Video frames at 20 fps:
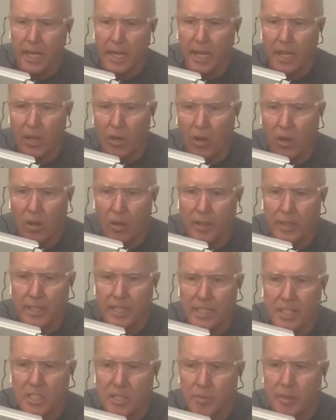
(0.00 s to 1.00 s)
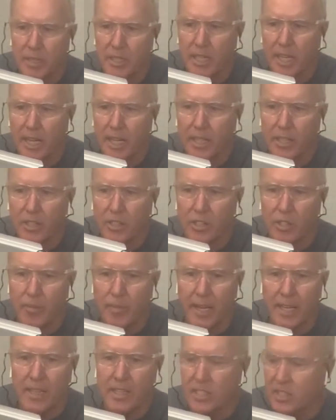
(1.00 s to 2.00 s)
And all that needs to be done to
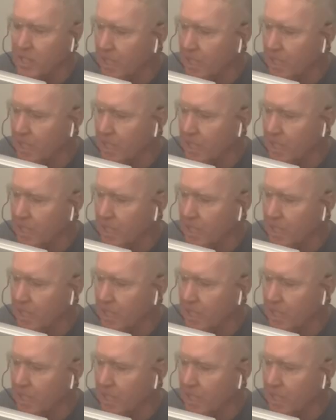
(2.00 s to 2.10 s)
make this